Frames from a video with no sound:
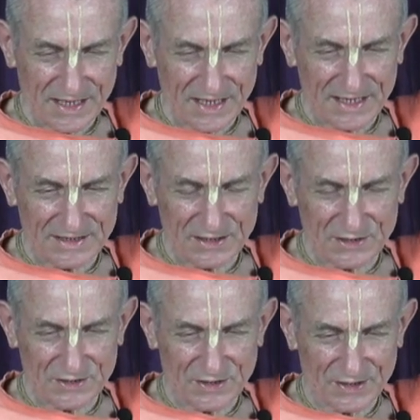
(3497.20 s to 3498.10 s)
he gets his
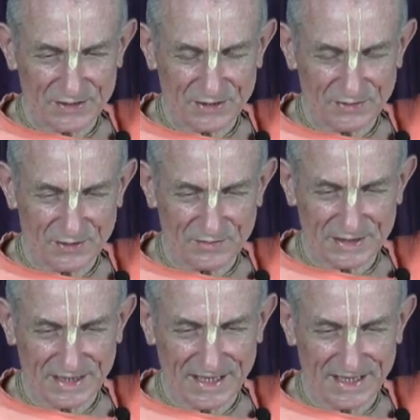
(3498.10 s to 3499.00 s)
Swarup
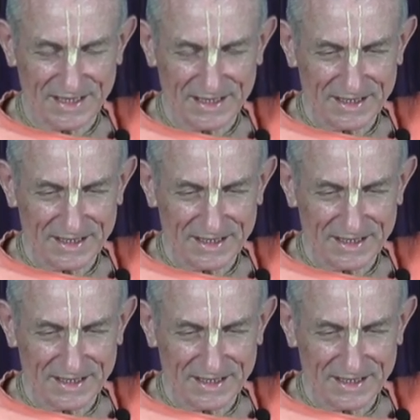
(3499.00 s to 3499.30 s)
Siddhi,